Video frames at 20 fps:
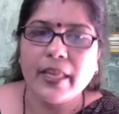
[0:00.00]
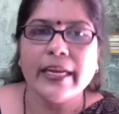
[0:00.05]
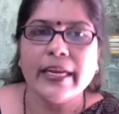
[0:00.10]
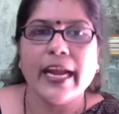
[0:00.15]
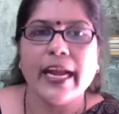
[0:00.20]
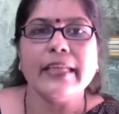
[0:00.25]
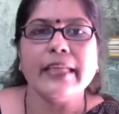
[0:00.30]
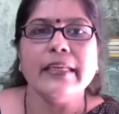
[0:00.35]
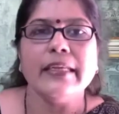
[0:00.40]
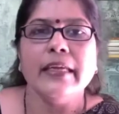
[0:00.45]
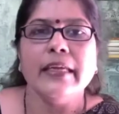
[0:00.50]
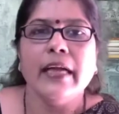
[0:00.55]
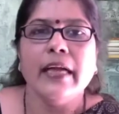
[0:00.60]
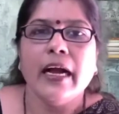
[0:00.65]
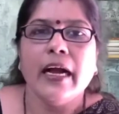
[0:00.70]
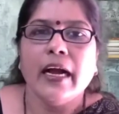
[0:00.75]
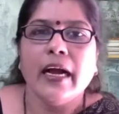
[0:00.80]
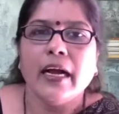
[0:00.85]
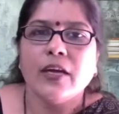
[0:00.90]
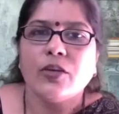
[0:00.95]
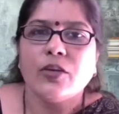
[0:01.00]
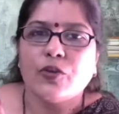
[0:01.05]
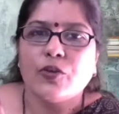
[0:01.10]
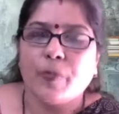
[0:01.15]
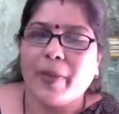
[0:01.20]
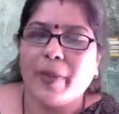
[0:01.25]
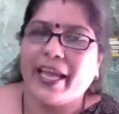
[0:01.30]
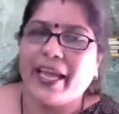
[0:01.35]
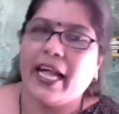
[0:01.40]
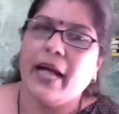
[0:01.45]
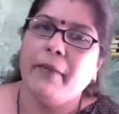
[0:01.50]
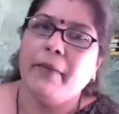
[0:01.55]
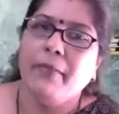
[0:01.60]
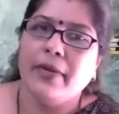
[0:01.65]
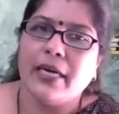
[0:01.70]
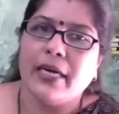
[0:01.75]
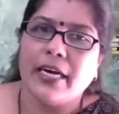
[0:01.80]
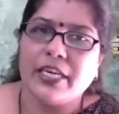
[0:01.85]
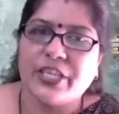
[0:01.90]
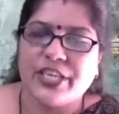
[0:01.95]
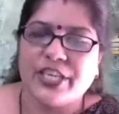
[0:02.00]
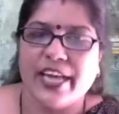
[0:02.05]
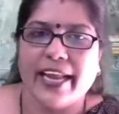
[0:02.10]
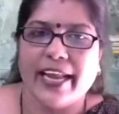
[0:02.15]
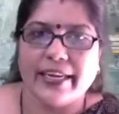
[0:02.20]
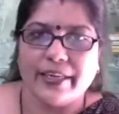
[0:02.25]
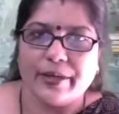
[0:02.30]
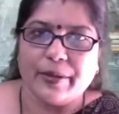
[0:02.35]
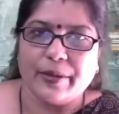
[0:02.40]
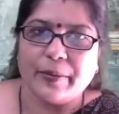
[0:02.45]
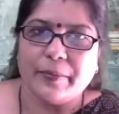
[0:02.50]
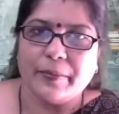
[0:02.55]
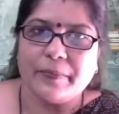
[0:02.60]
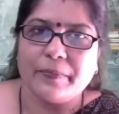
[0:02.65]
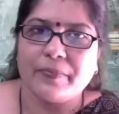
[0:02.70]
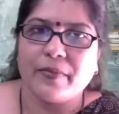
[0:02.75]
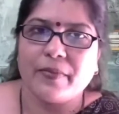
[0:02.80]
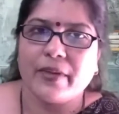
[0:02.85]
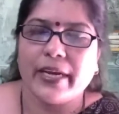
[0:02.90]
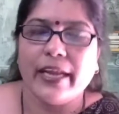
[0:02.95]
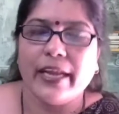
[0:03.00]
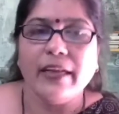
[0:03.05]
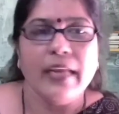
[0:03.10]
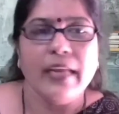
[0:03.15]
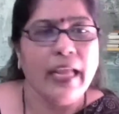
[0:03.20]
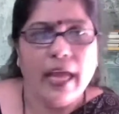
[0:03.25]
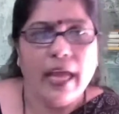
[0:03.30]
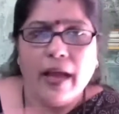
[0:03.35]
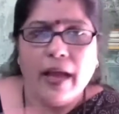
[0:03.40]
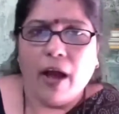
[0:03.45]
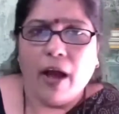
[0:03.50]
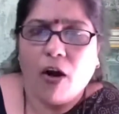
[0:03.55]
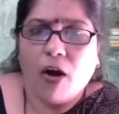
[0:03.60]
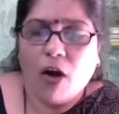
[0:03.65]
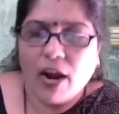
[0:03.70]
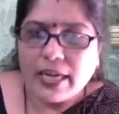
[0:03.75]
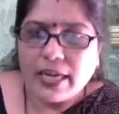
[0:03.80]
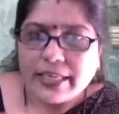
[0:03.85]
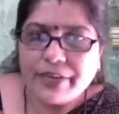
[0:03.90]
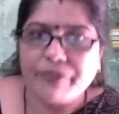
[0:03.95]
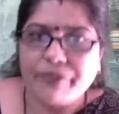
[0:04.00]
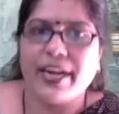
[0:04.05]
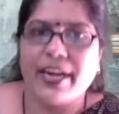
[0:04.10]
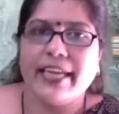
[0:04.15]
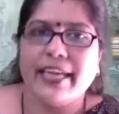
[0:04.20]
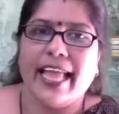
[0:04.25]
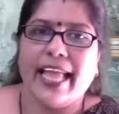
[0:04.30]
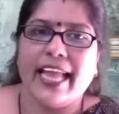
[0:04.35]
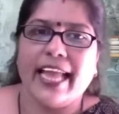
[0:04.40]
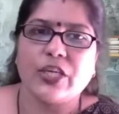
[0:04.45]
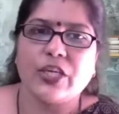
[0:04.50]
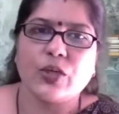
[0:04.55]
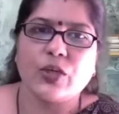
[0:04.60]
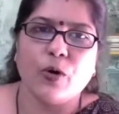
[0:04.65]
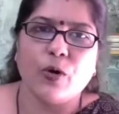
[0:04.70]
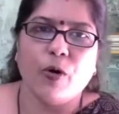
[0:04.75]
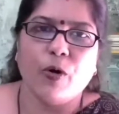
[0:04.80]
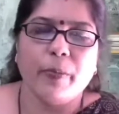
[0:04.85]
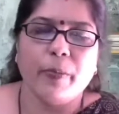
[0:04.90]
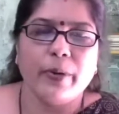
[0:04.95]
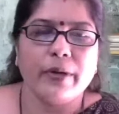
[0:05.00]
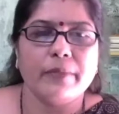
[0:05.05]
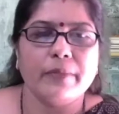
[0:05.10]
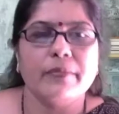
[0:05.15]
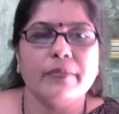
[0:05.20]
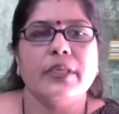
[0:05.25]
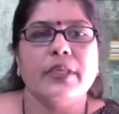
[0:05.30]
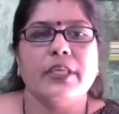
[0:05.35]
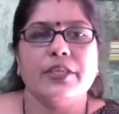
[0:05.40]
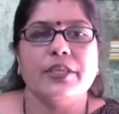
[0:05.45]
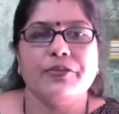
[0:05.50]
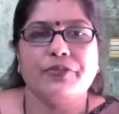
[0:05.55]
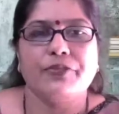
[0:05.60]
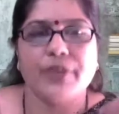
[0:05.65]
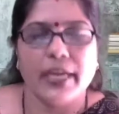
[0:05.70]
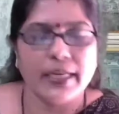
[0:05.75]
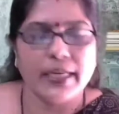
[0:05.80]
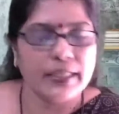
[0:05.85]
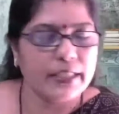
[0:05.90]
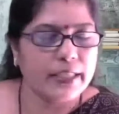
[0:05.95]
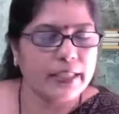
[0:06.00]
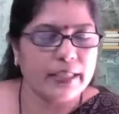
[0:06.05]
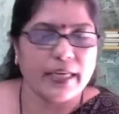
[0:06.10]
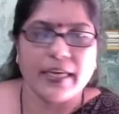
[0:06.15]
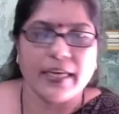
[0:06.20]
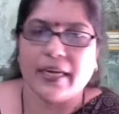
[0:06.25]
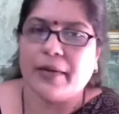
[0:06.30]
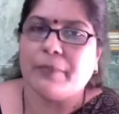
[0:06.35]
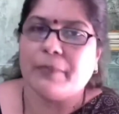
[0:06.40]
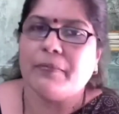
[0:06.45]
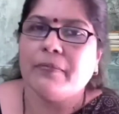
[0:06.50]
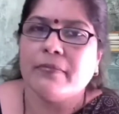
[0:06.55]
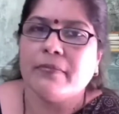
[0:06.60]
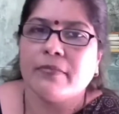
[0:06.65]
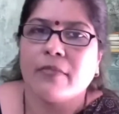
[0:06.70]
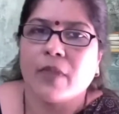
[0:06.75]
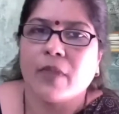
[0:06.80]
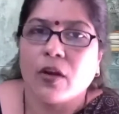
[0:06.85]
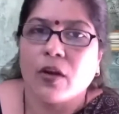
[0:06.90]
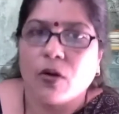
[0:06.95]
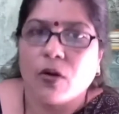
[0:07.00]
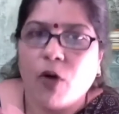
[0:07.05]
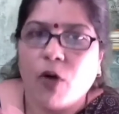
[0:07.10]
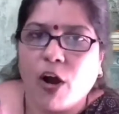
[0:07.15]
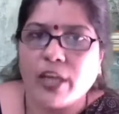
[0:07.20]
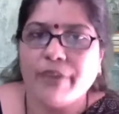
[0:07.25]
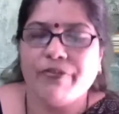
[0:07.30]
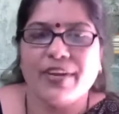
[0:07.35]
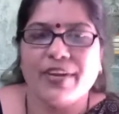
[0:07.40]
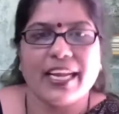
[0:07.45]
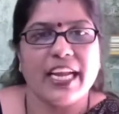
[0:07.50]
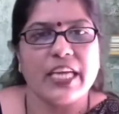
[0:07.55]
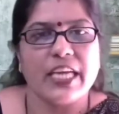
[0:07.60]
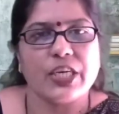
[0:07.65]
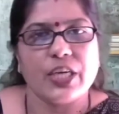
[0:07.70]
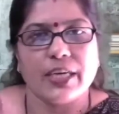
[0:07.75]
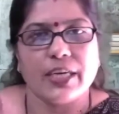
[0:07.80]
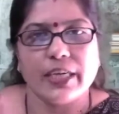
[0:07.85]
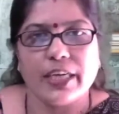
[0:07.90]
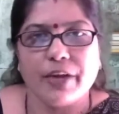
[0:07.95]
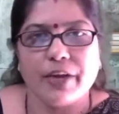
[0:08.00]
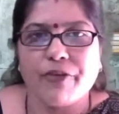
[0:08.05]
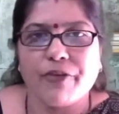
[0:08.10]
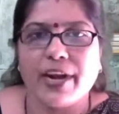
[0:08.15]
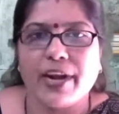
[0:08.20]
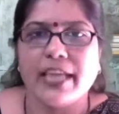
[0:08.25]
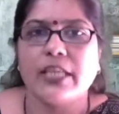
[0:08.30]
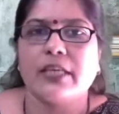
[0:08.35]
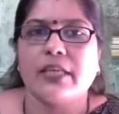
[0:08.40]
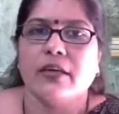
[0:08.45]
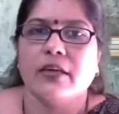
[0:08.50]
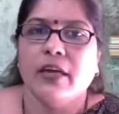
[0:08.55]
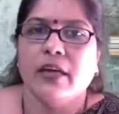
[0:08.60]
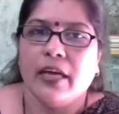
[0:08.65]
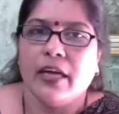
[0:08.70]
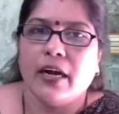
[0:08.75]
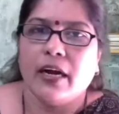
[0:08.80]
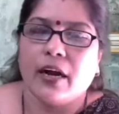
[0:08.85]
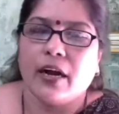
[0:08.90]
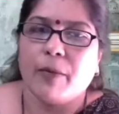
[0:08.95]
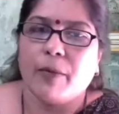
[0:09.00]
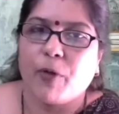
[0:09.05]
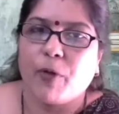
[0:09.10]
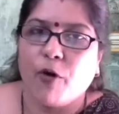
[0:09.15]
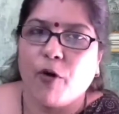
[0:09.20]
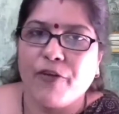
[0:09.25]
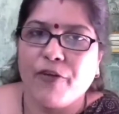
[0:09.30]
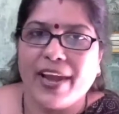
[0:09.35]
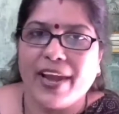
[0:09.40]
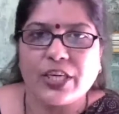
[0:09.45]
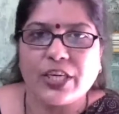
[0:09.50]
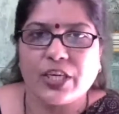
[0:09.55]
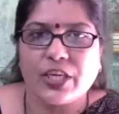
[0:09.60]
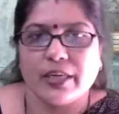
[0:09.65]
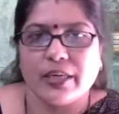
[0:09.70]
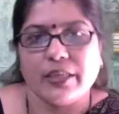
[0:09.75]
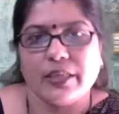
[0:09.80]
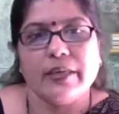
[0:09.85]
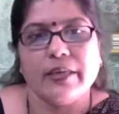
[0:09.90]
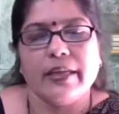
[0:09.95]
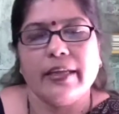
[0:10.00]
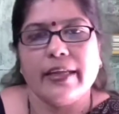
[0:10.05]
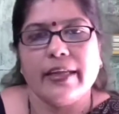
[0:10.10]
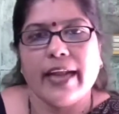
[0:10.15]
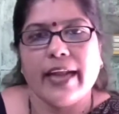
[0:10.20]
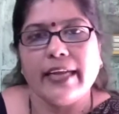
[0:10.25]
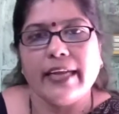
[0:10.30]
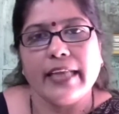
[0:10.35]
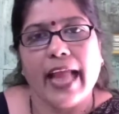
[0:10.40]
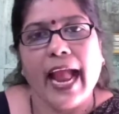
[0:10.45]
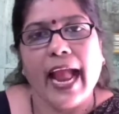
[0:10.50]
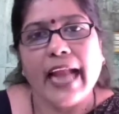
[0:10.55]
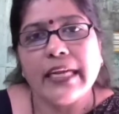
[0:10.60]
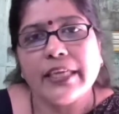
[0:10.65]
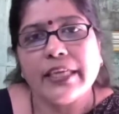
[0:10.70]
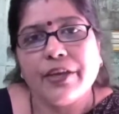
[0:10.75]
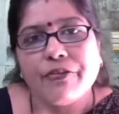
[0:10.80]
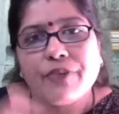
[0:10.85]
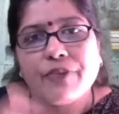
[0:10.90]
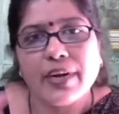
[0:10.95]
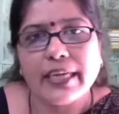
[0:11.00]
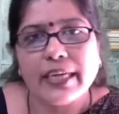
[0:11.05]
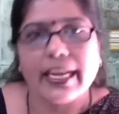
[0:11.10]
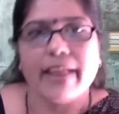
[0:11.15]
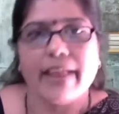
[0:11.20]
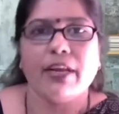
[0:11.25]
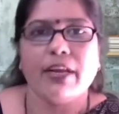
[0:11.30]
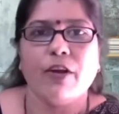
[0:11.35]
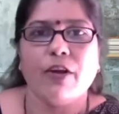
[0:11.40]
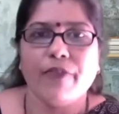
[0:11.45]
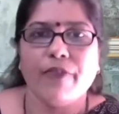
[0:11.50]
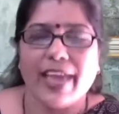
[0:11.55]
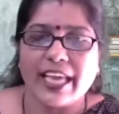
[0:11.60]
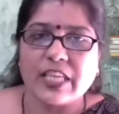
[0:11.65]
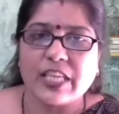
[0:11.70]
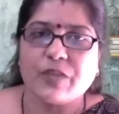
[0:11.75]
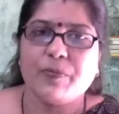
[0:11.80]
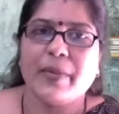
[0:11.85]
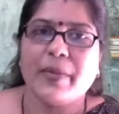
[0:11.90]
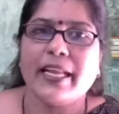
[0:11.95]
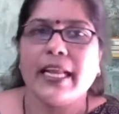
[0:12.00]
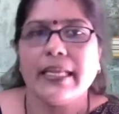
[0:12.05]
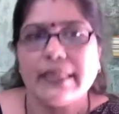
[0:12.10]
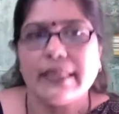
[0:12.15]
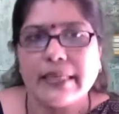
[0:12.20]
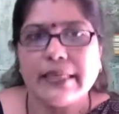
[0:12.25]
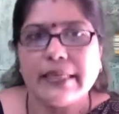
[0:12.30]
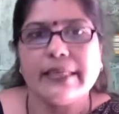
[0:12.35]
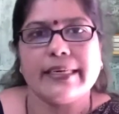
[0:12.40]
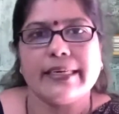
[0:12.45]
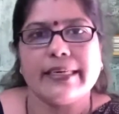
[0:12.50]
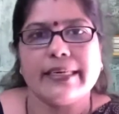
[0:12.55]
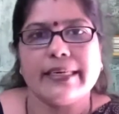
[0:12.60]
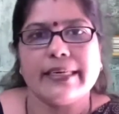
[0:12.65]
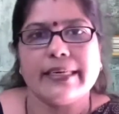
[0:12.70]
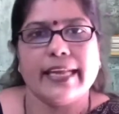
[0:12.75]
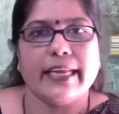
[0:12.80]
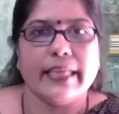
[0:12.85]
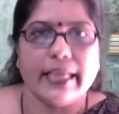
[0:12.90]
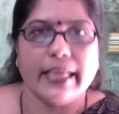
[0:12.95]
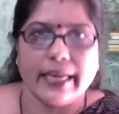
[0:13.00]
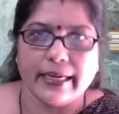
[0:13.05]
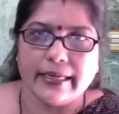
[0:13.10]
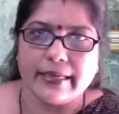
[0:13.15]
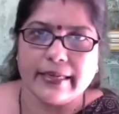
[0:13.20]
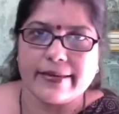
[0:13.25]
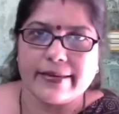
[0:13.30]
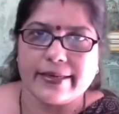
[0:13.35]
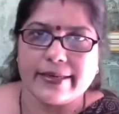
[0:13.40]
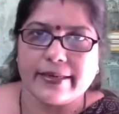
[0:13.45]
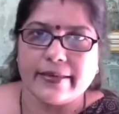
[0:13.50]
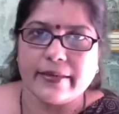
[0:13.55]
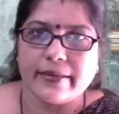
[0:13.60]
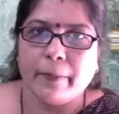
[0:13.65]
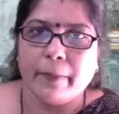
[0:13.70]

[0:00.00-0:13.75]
right? To become a trainer, right? All different age group, different uh, qualification, different uh, profession, right? And different level of experience in training industry.